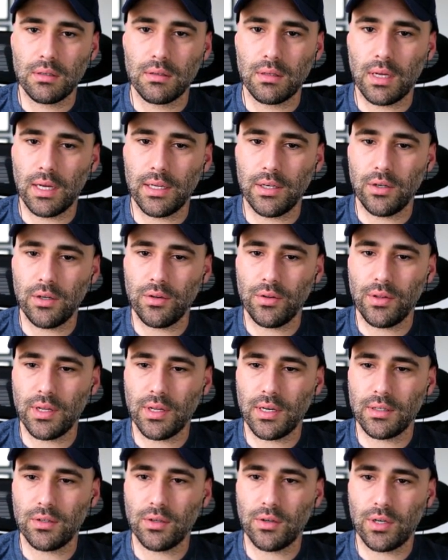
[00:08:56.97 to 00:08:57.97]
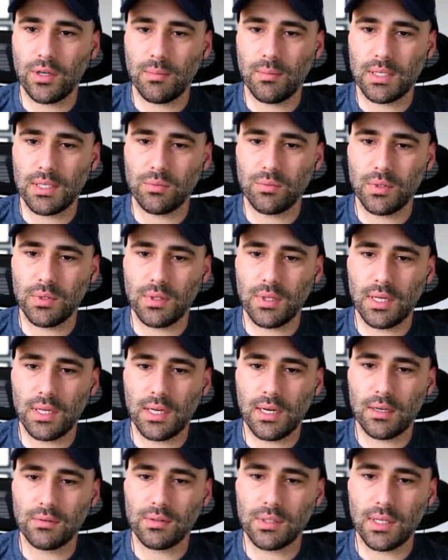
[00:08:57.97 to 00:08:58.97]
I know they are not gonna match with the
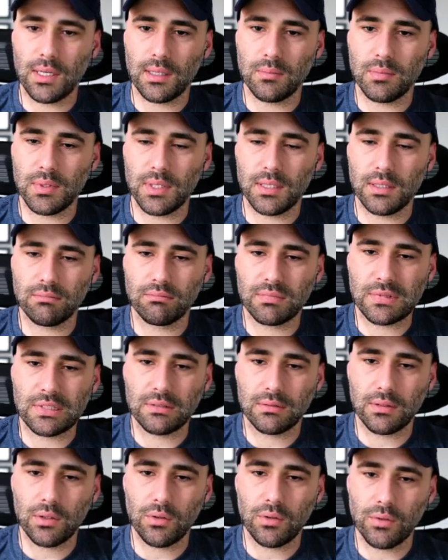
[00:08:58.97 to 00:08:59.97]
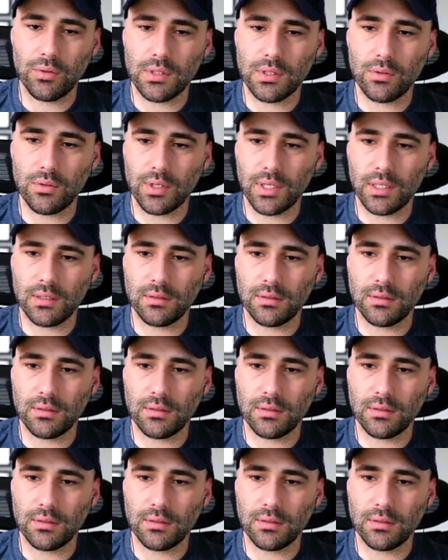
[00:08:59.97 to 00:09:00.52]
outside, but who is looking?